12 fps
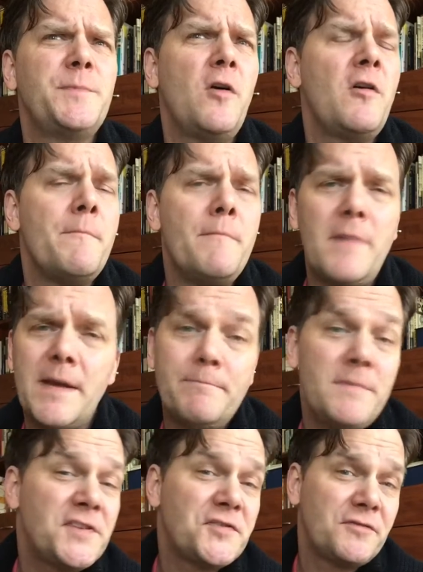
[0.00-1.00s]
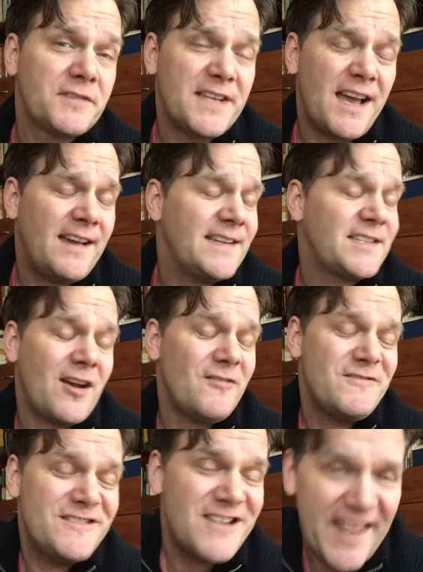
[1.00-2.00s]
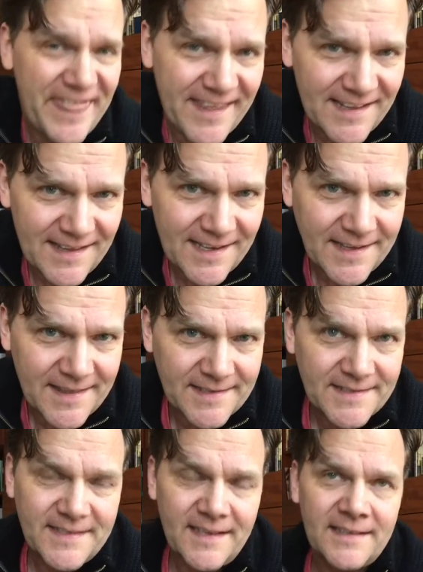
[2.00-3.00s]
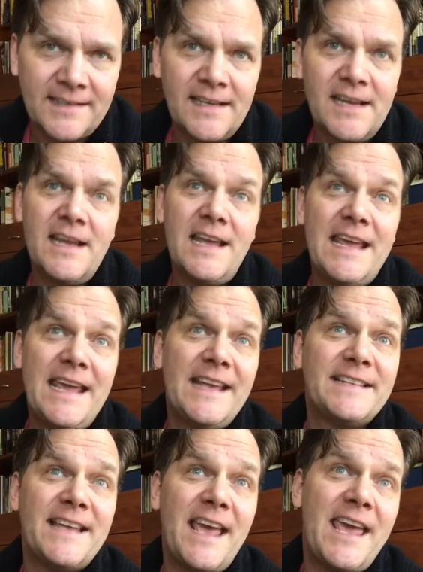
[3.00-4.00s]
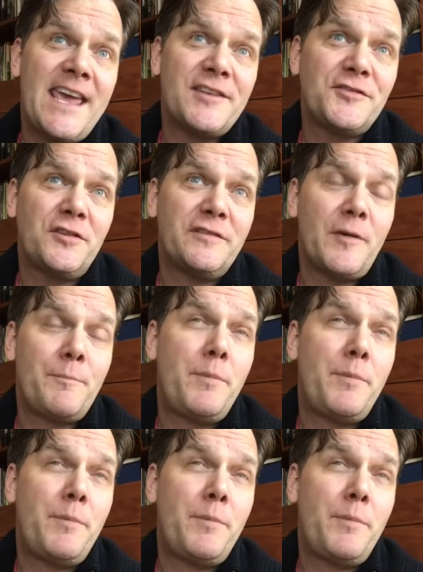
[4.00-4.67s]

poem, My Mistress' Eyes Are Nothing Like the Sun, is a sort of a